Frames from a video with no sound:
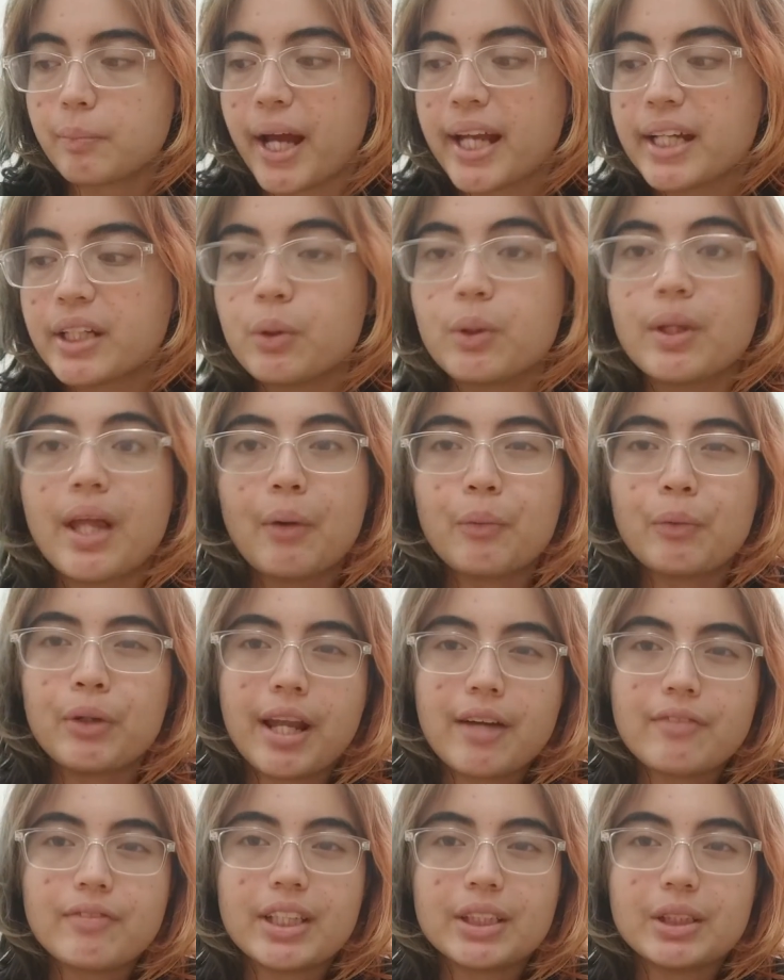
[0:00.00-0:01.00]
But I knew that I would
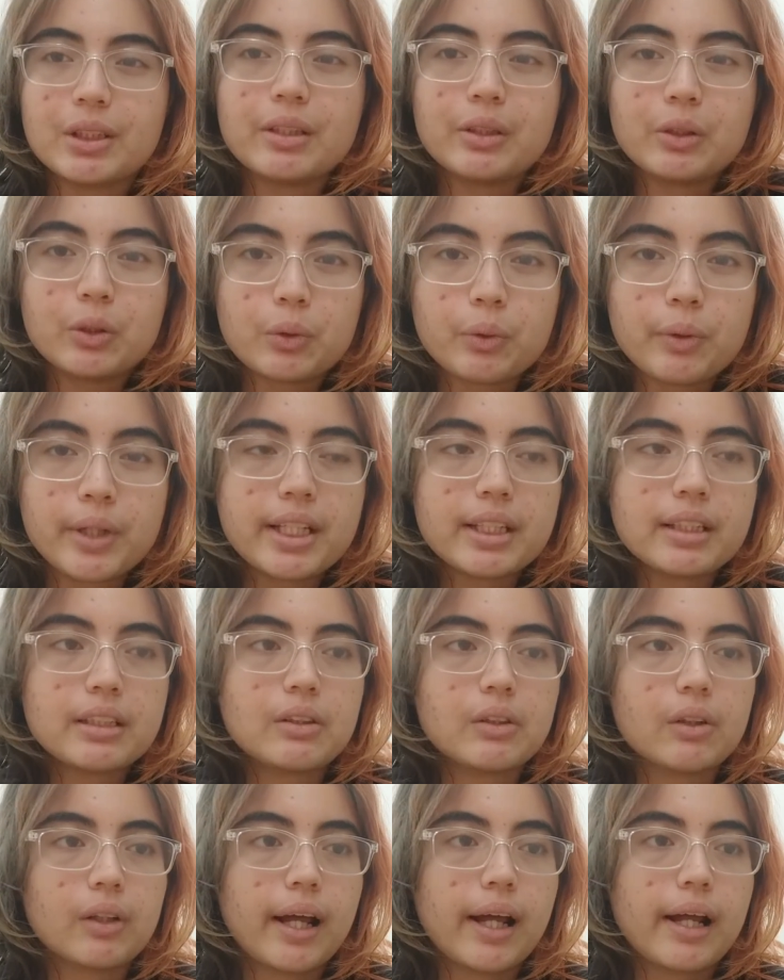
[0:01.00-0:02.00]
never actually do it,
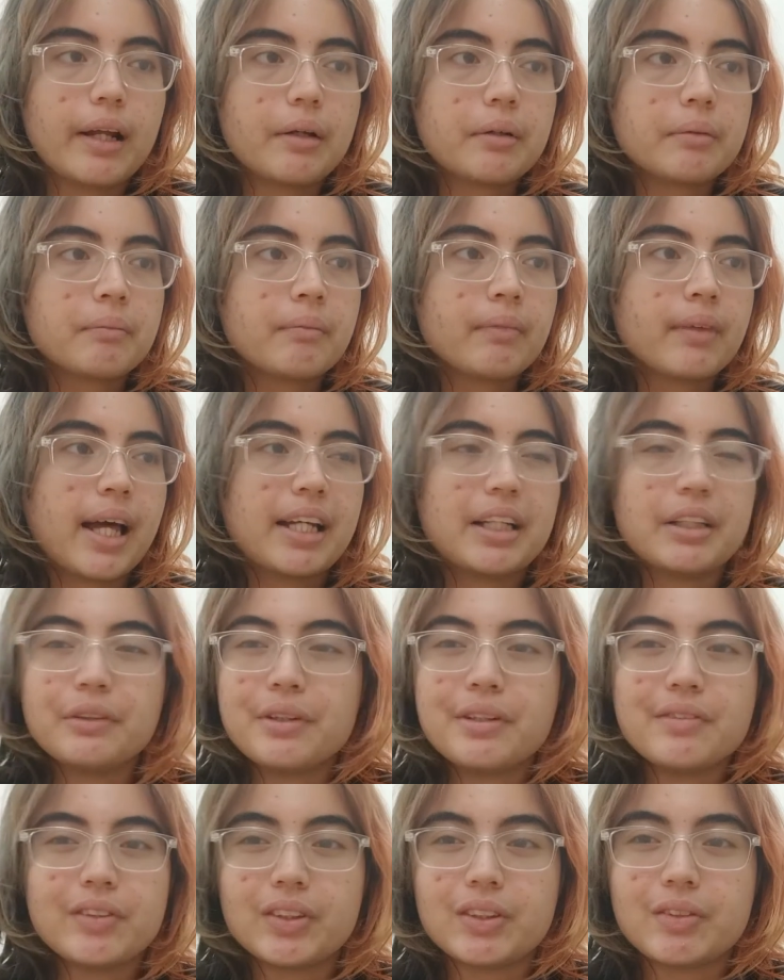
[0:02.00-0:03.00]
so like, I didn't
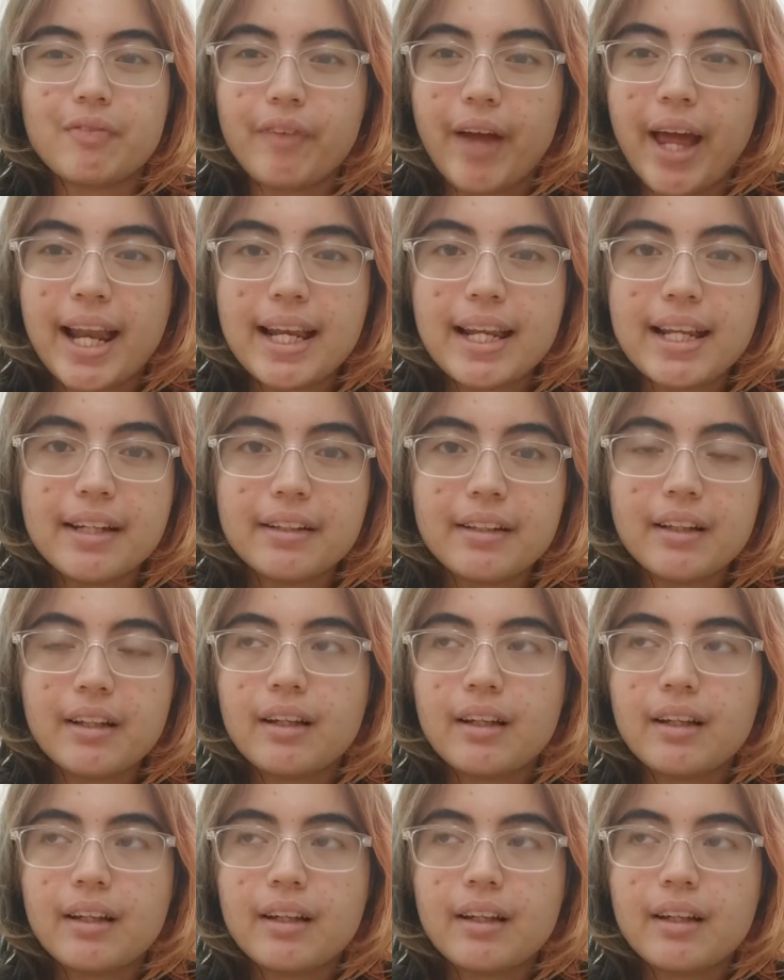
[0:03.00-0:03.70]
know if it was valid.